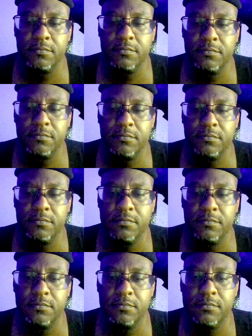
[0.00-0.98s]

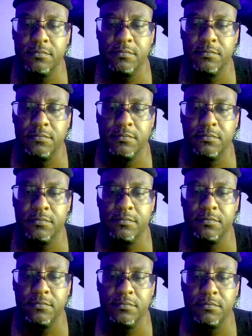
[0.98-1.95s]

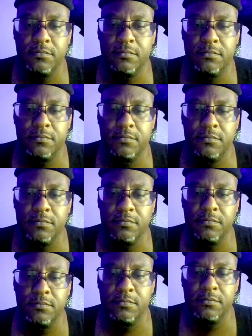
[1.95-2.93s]

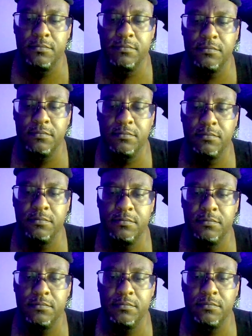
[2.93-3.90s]

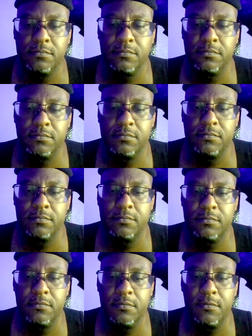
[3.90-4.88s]

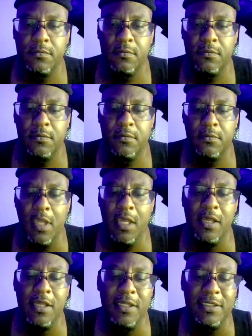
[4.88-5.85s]

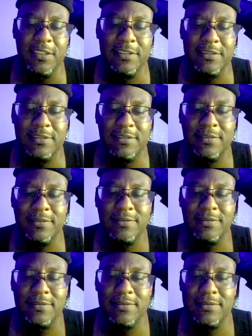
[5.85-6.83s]

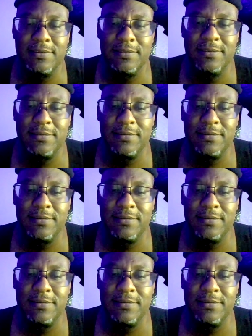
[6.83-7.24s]
This person isn't speaking.